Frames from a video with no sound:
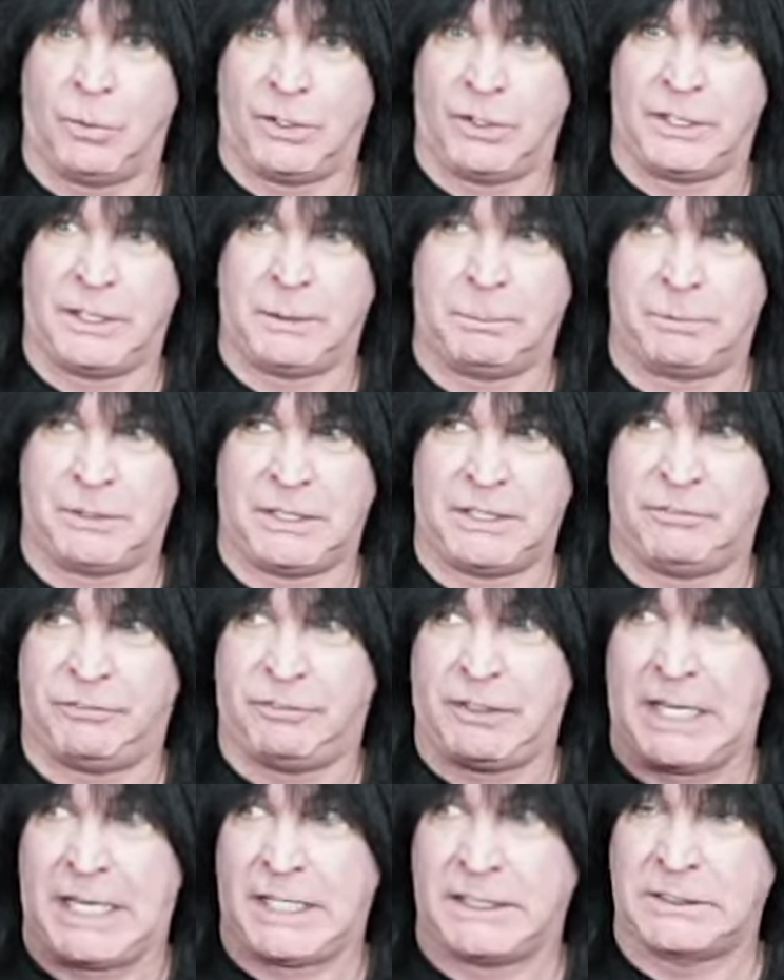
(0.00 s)
Well, they play
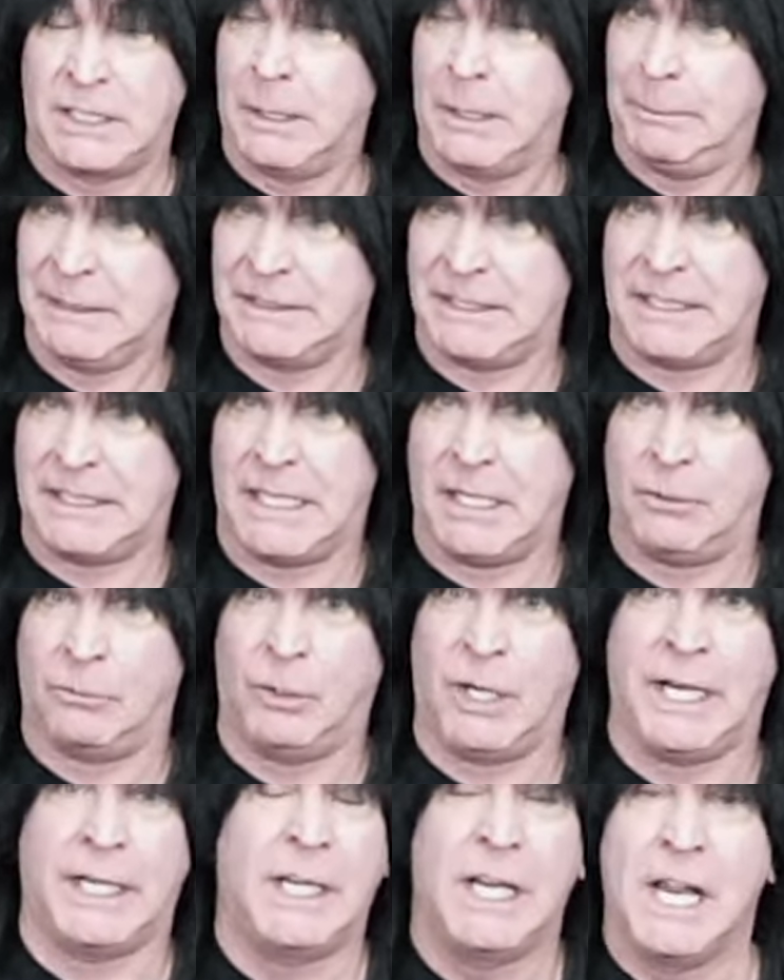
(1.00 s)
fast, but they
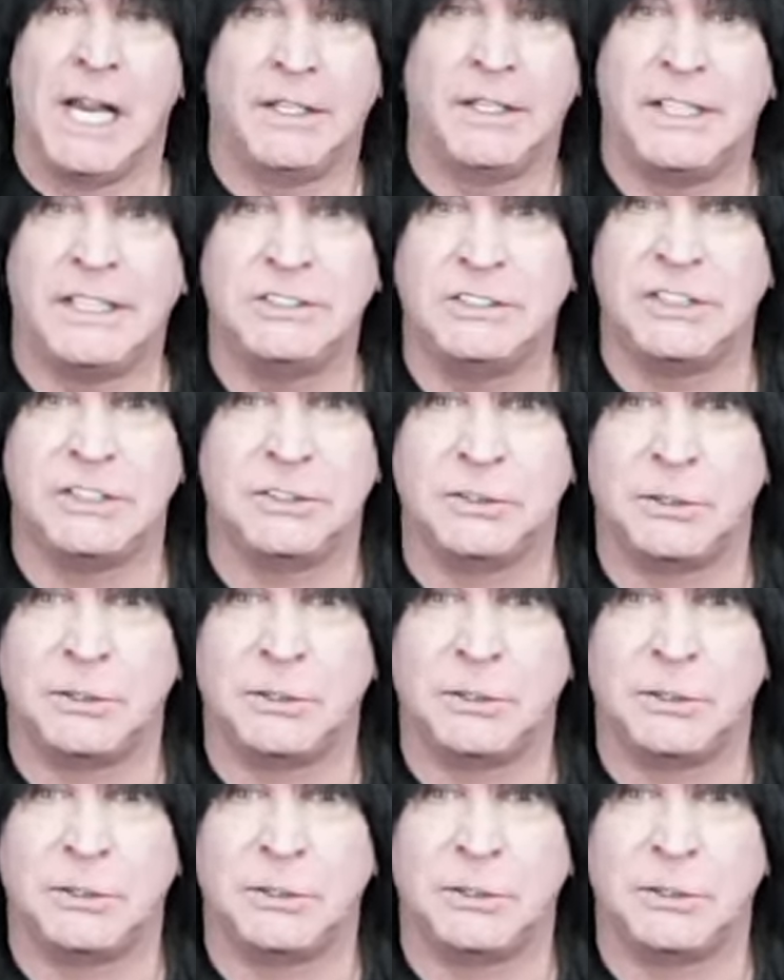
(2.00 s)
can't write. They